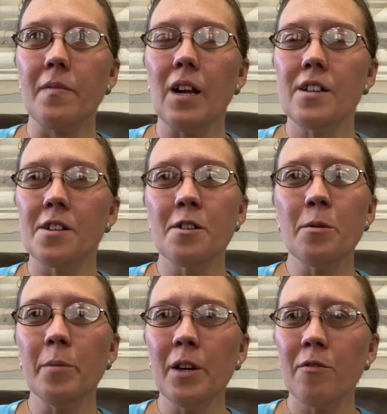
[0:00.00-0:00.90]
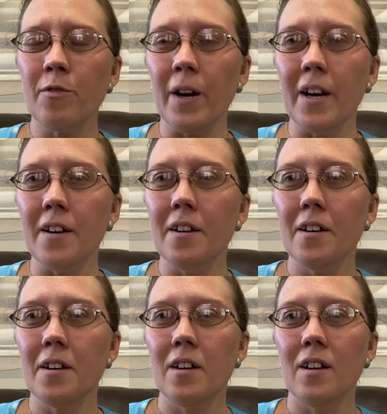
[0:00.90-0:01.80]
So don't be afraid
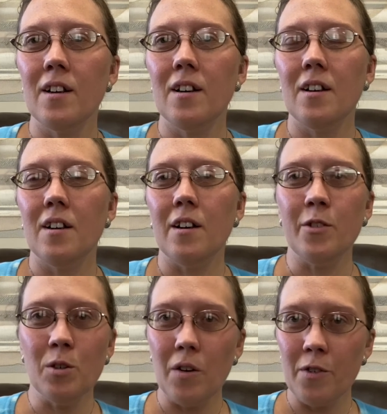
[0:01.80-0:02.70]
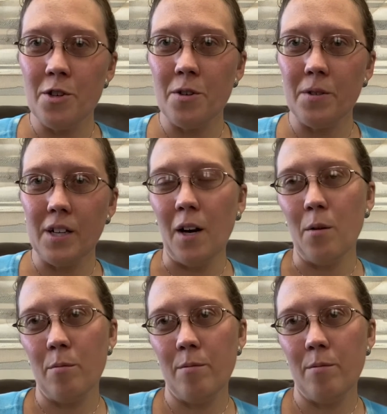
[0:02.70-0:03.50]
of whoever shows up.